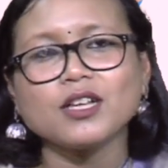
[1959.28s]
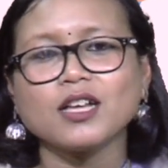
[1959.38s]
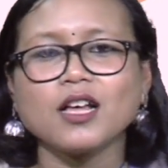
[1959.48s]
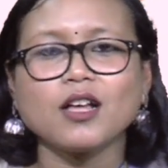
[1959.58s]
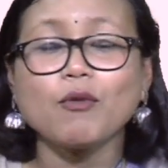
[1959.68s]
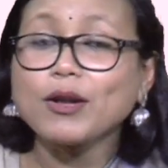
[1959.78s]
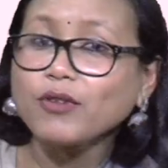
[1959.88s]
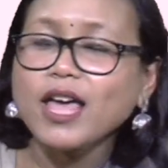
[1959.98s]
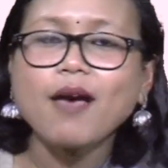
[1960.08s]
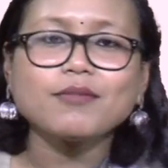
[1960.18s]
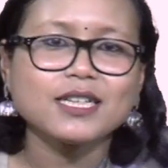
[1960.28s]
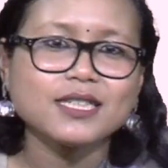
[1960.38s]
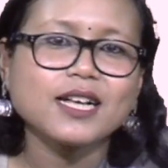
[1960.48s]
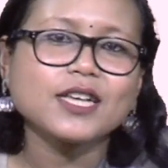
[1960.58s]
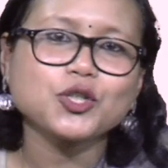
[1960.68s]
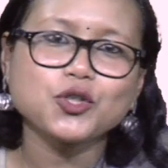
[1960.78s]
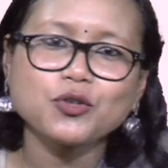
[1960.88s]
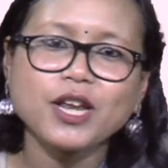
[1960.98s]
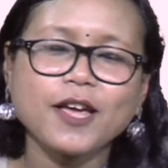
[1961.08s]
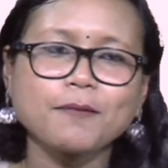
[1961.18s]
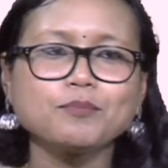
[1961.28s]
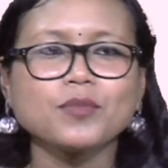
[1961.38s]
what we have discussed today,